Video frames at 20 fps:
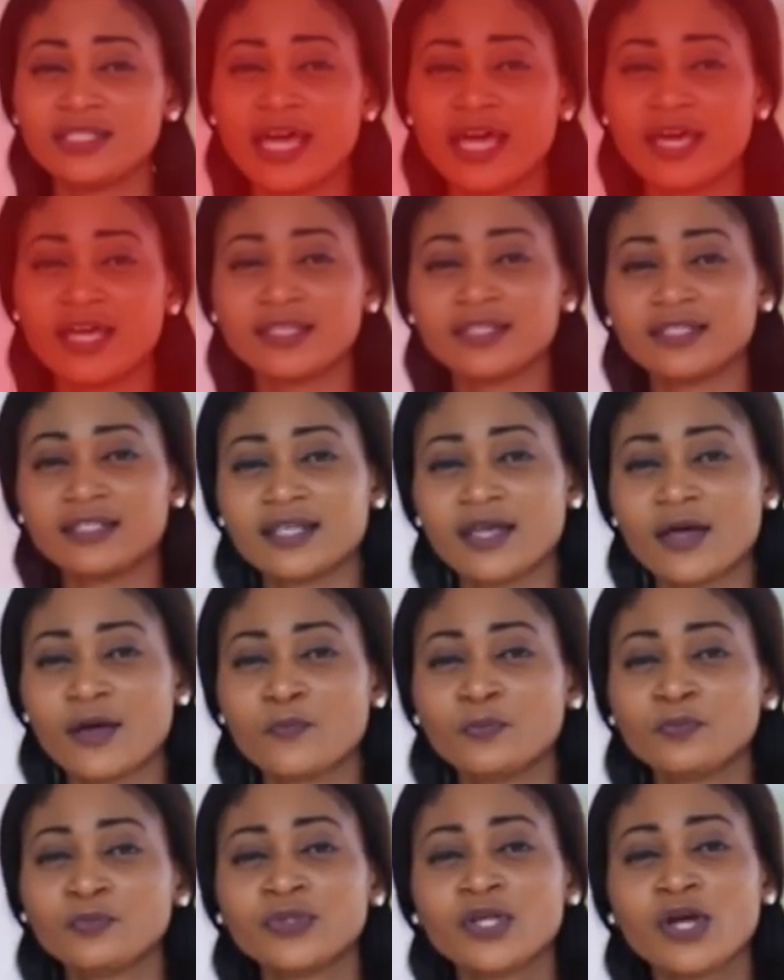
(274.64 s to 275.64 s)
says,
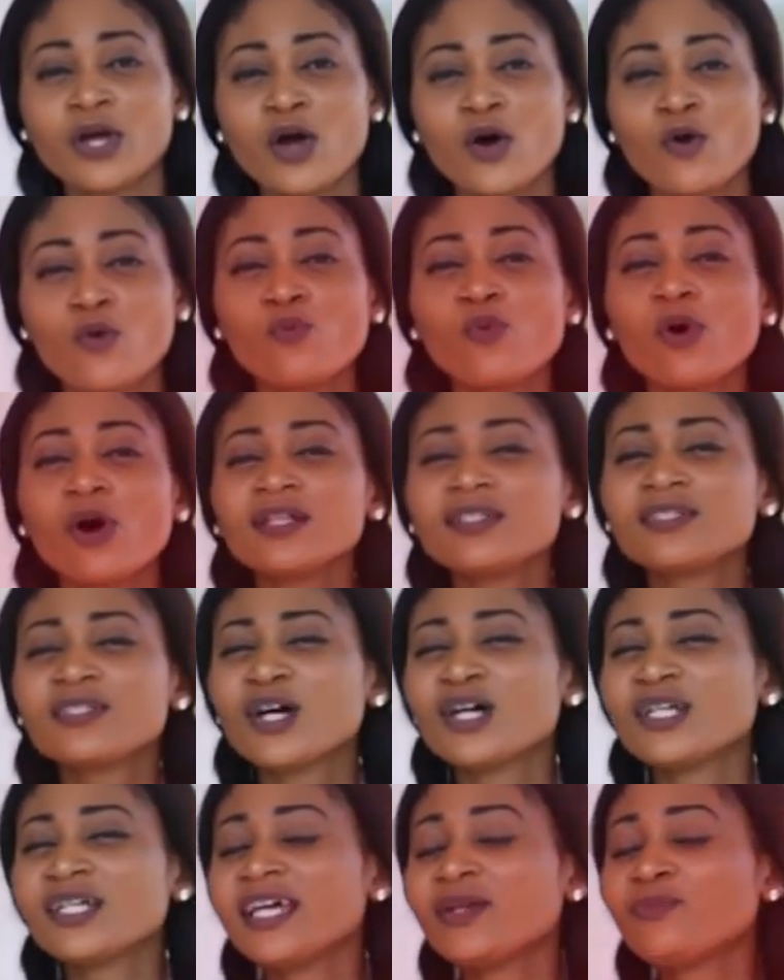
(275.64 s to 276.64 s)
"What
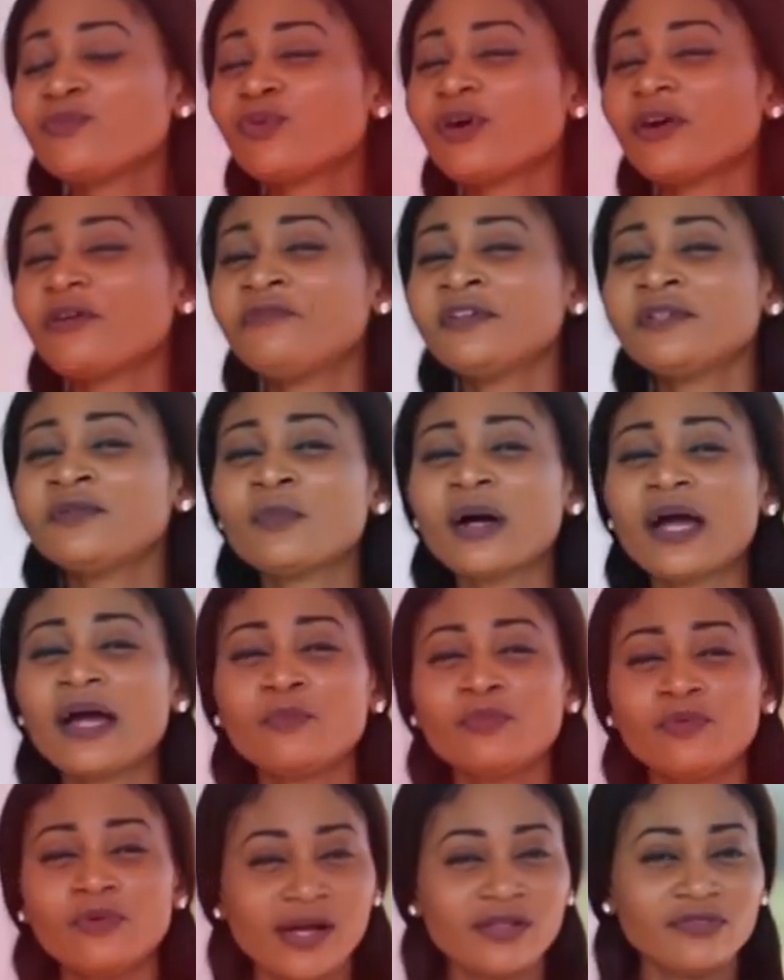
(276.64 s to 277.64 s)
doth it profit, my
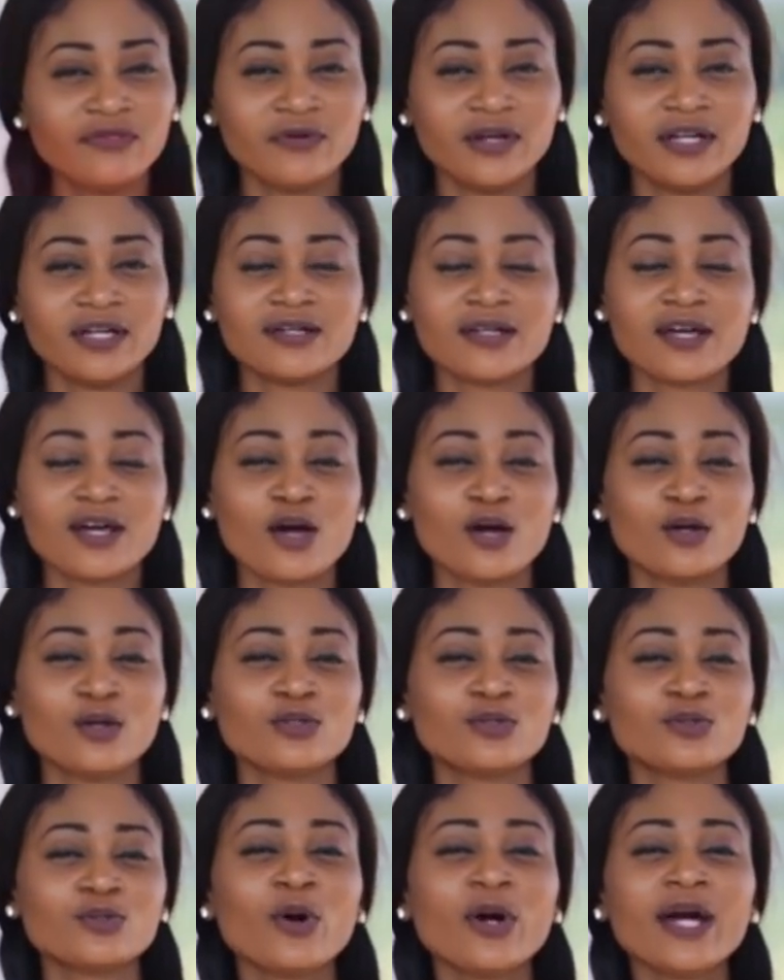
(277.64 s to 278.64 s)
brethren,
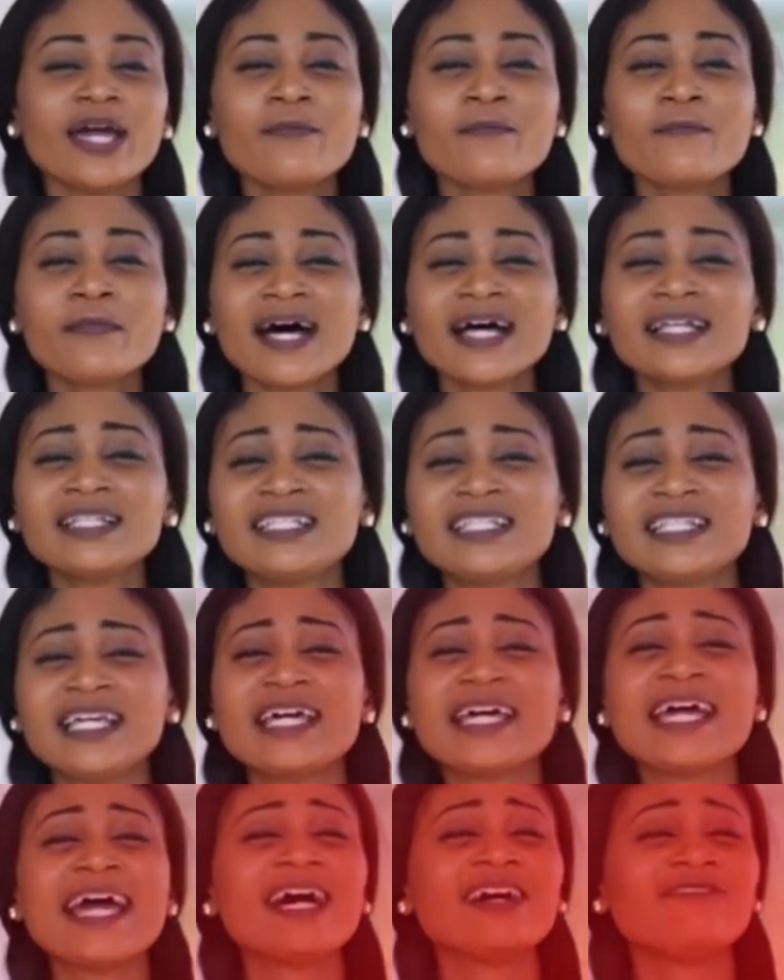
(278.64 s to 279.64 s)
though a man say
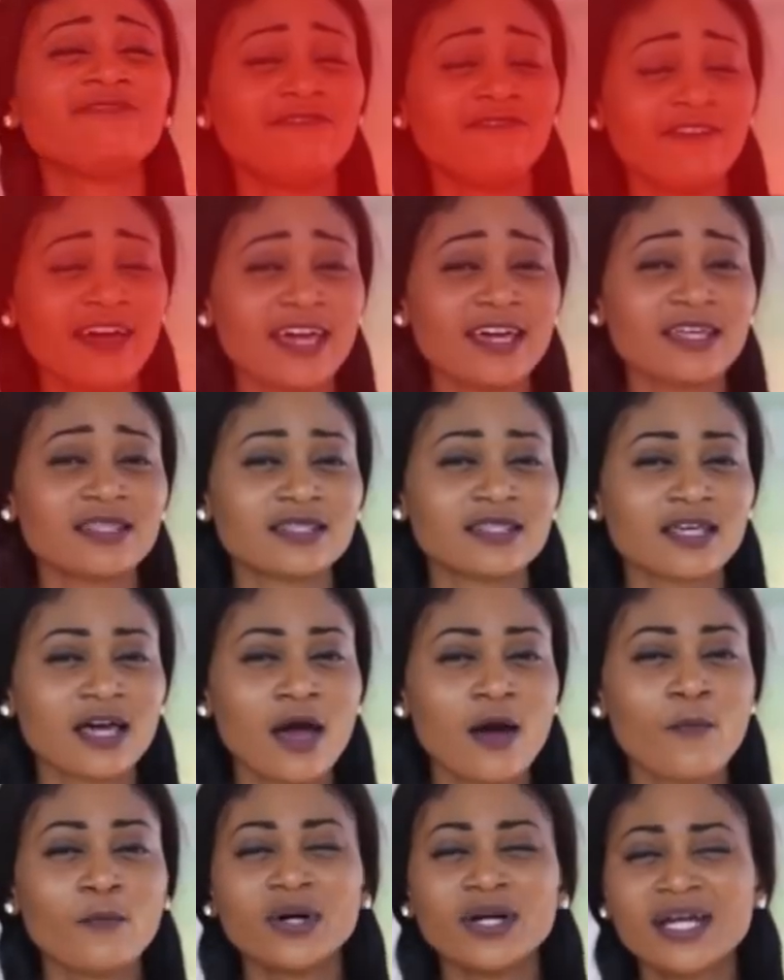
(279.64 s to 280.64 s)
he had faith,
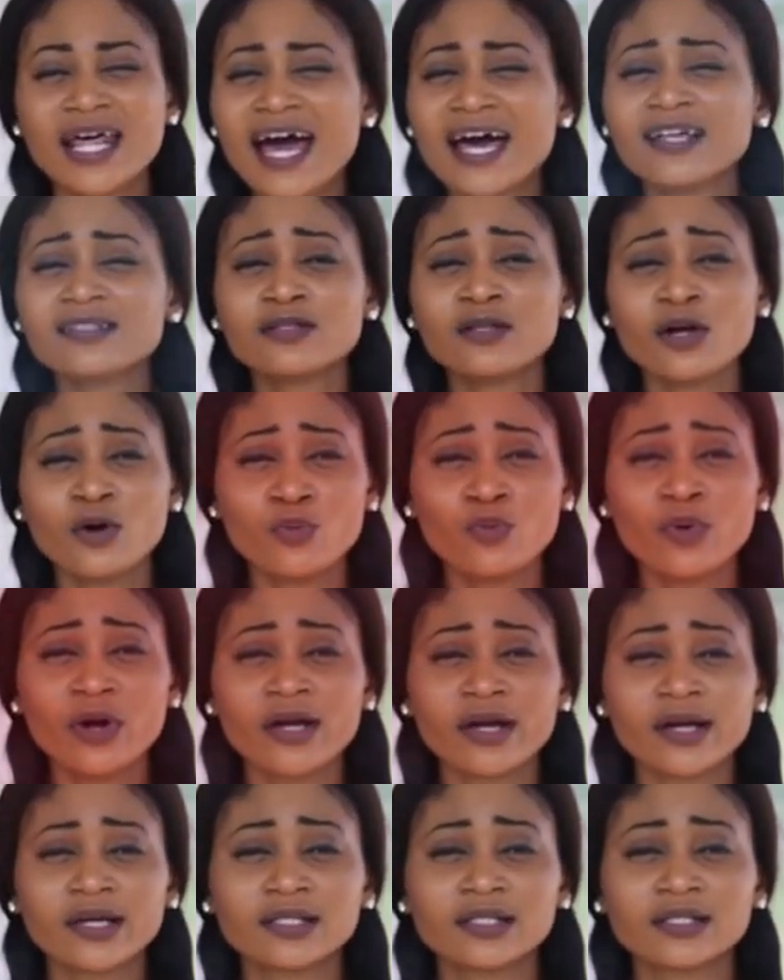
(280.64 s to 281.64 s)
but had not
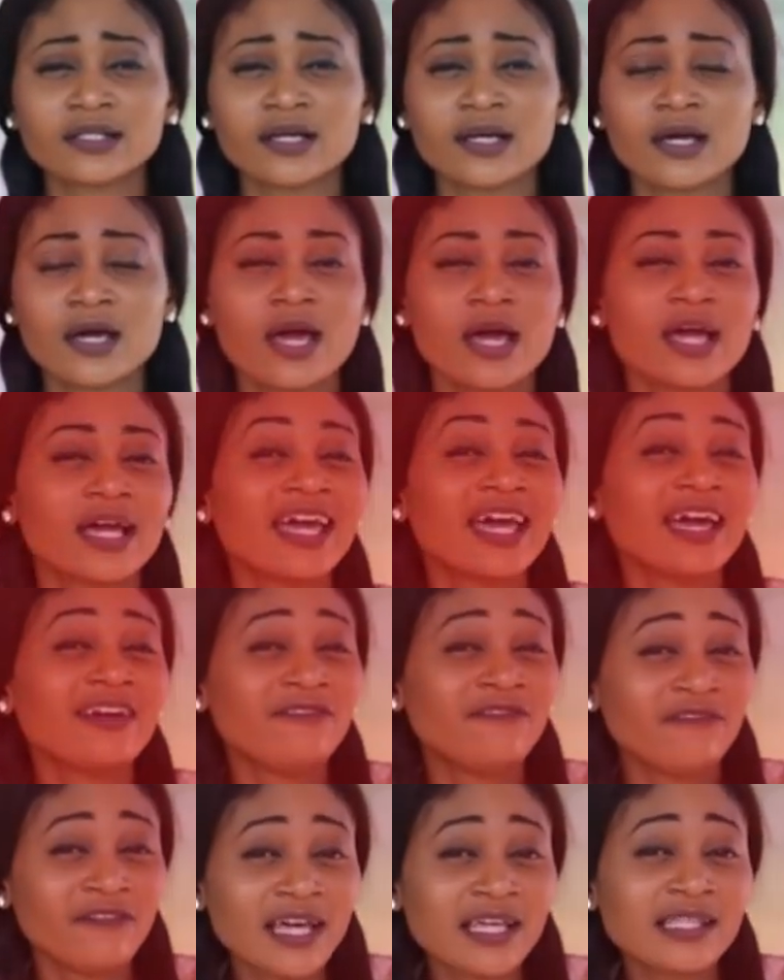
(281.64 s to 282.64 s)
works? Can
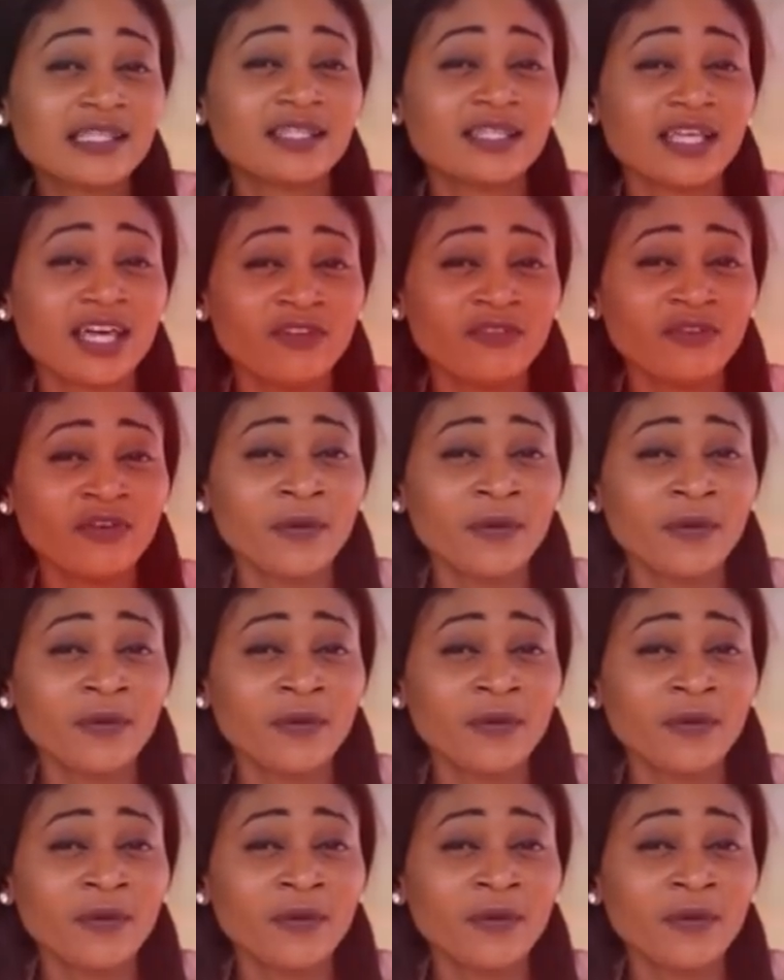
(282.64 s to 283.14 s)
faith save